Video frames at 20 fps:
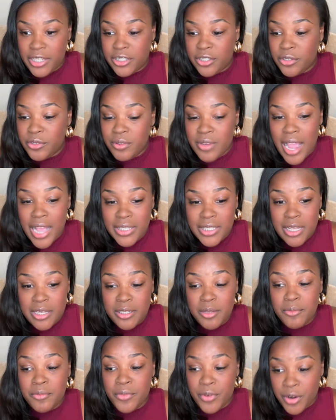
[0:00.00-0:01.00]
So you guys have
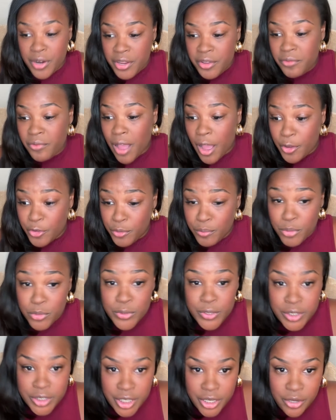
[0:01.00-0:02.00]
some very valuable
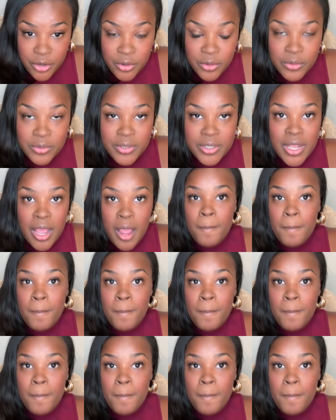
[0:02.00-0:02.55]
skills